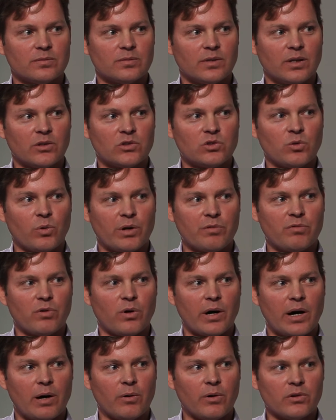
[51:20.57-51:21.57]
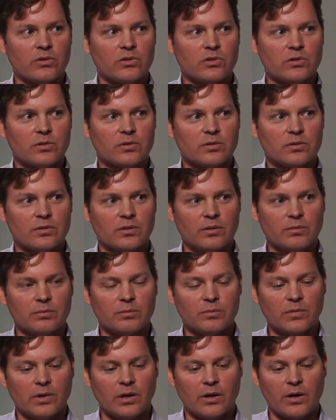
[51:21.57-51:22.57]
you know, 24 hours,
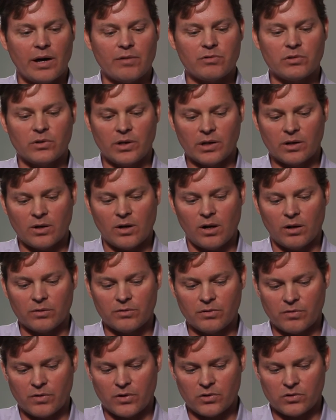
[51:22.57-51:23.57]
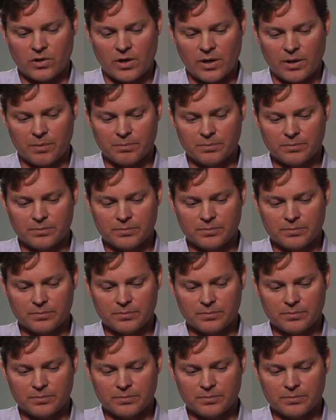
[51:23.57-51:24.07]
you know, after he called the first time.